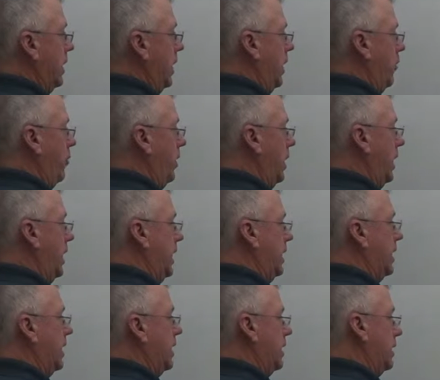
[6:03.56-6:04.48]
I
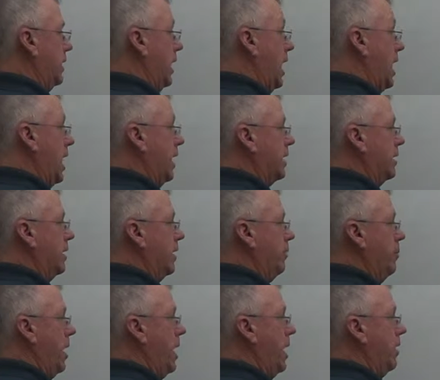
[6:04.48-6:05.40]
really like
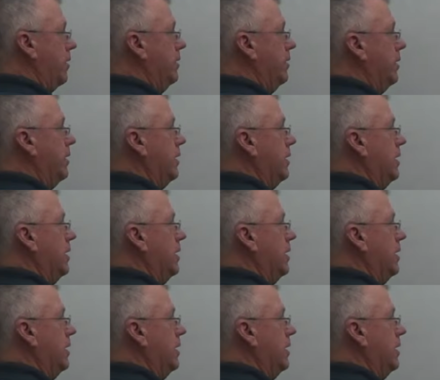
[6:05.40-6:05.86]
about